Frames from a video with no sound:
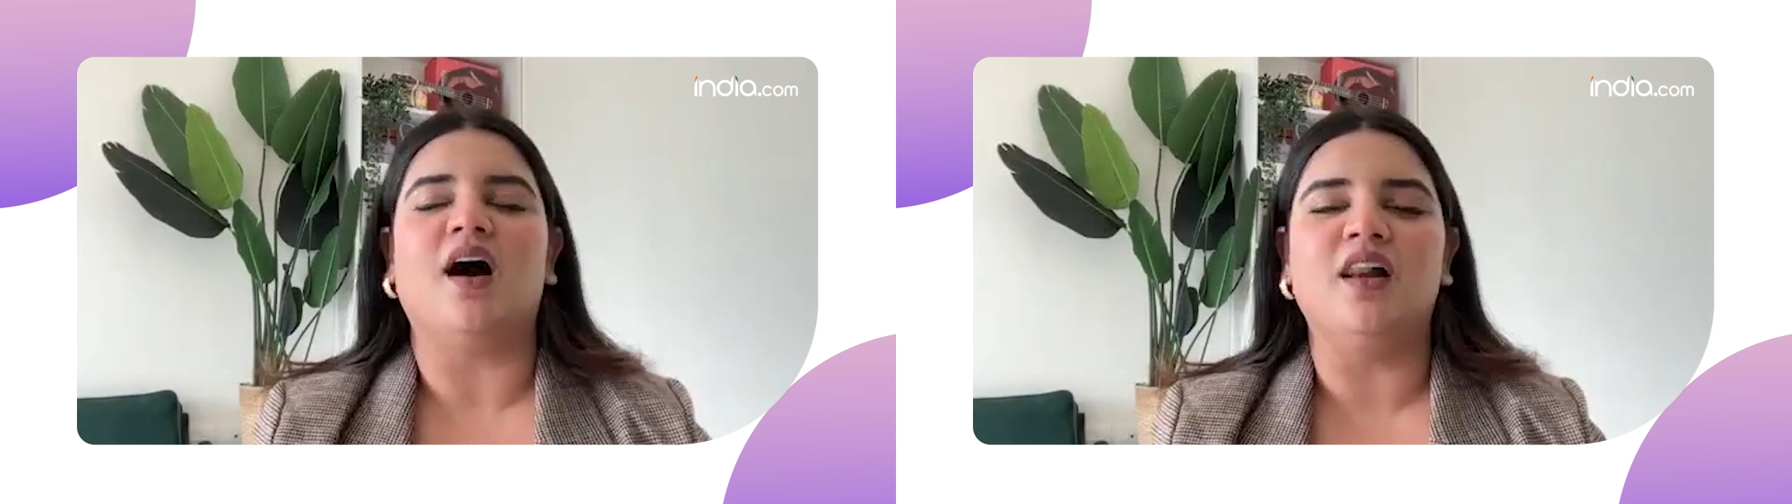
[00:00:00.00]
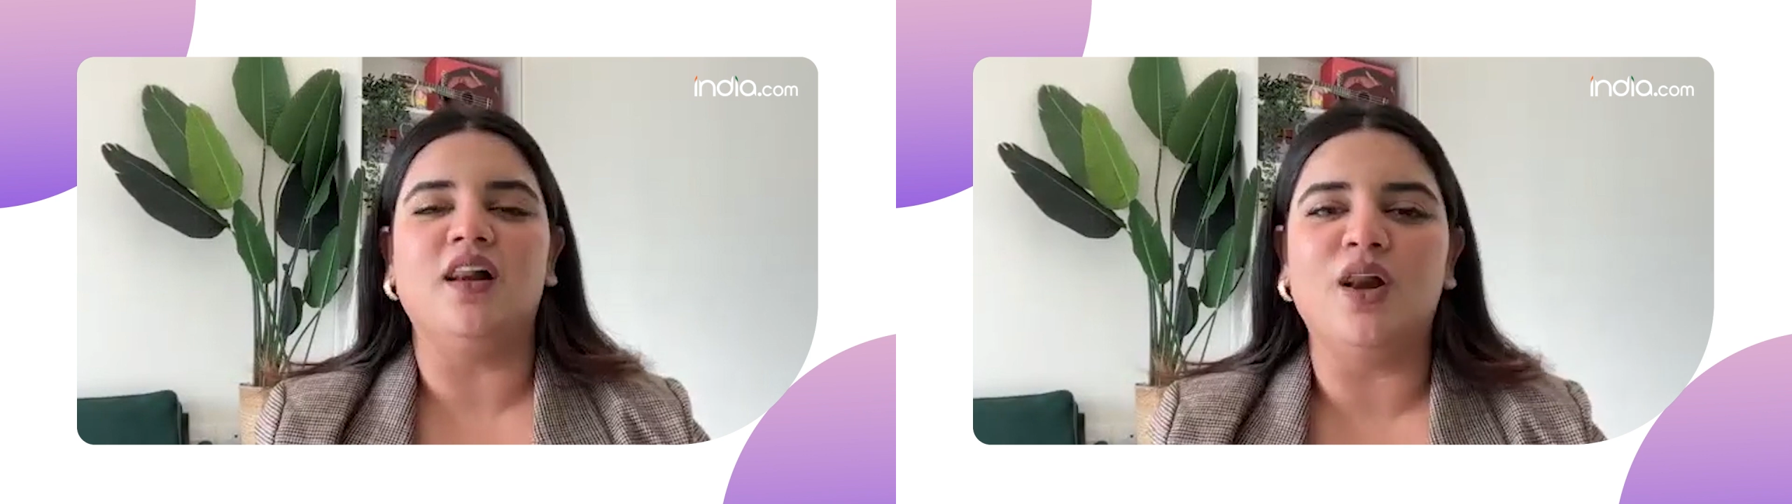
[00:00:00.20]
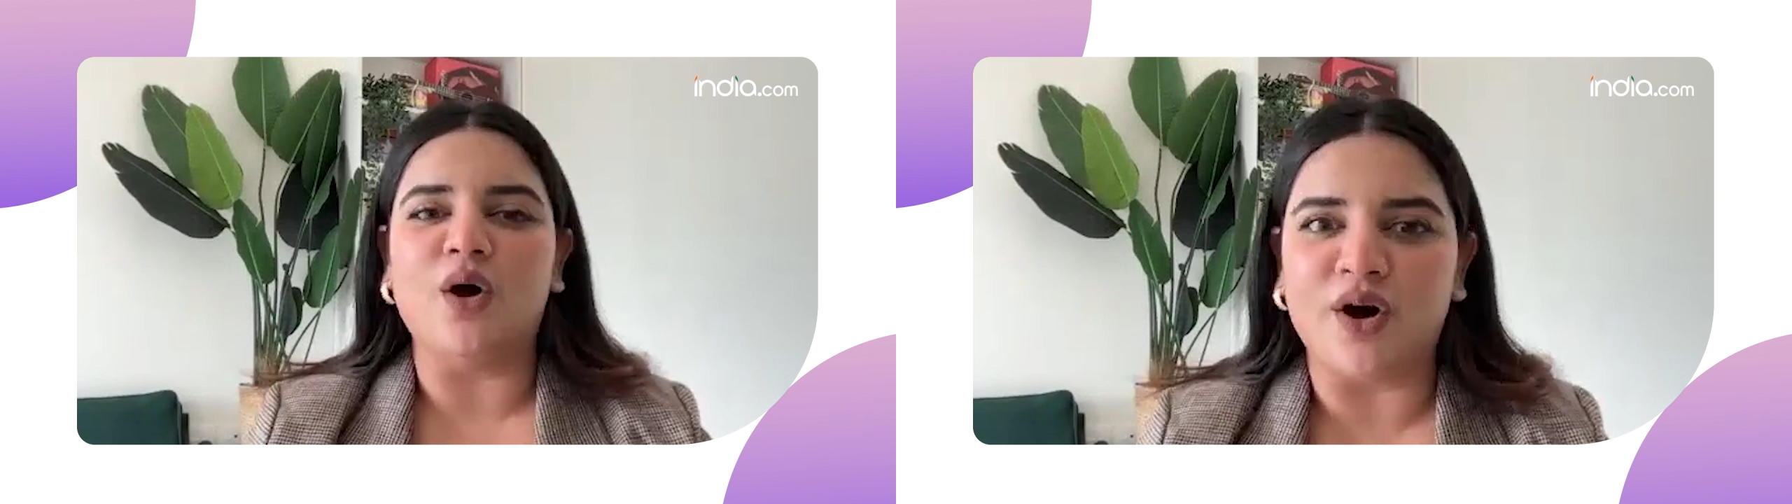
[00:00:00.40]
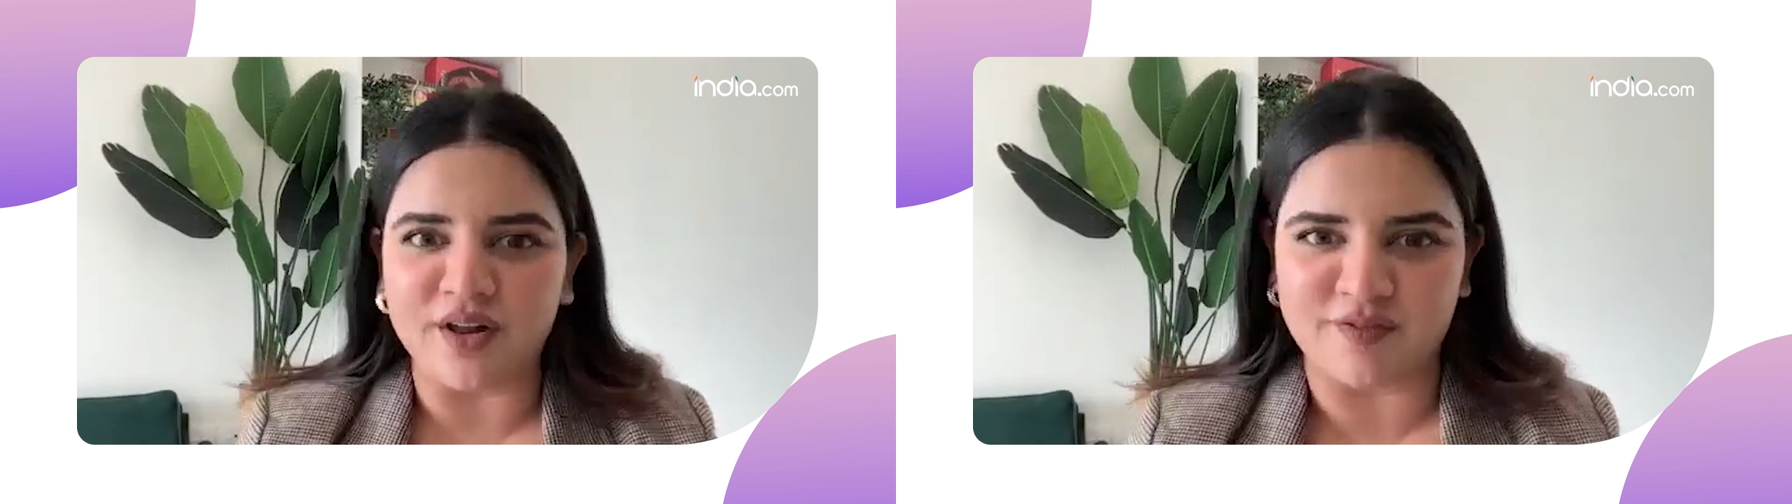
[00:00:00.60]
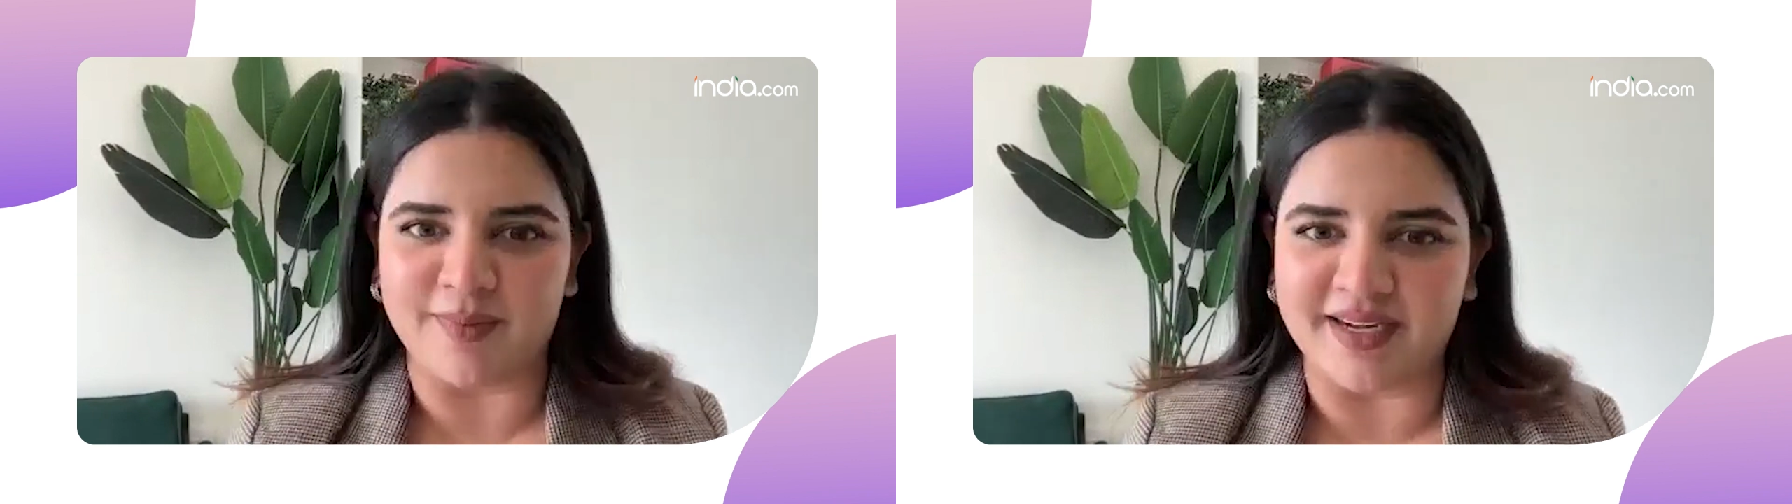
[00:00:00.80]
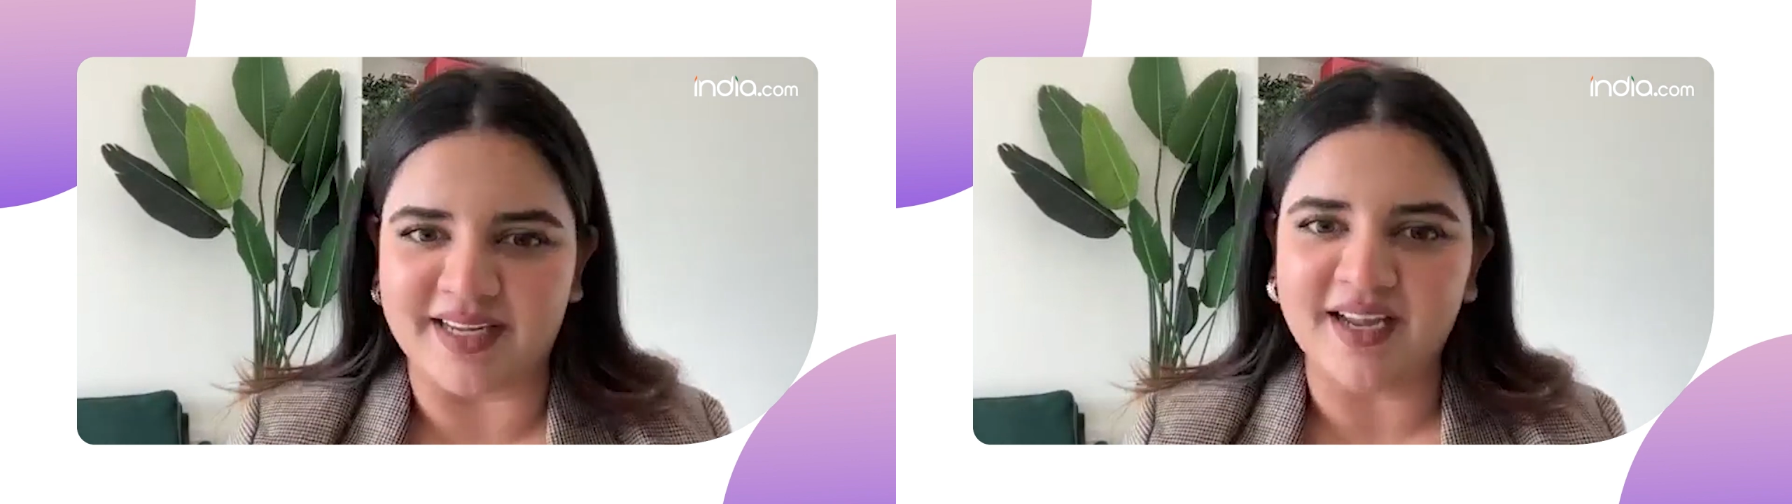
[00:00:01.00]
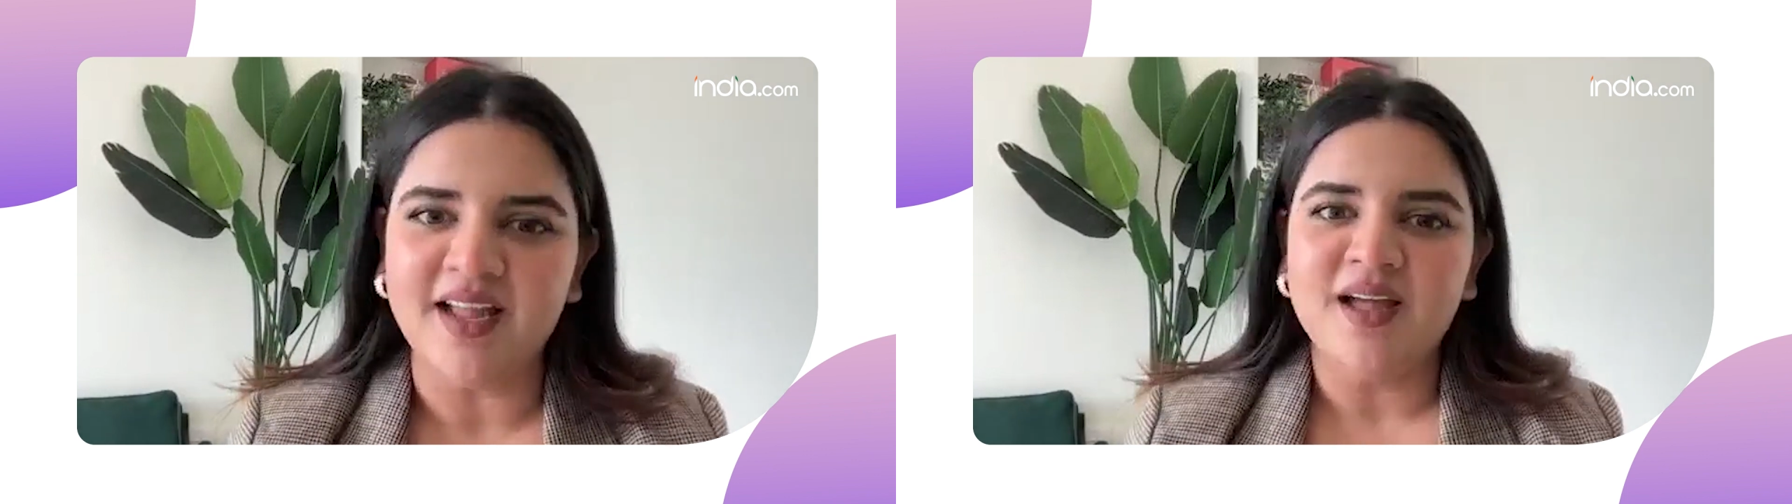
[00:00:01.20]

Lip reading: a lot of money,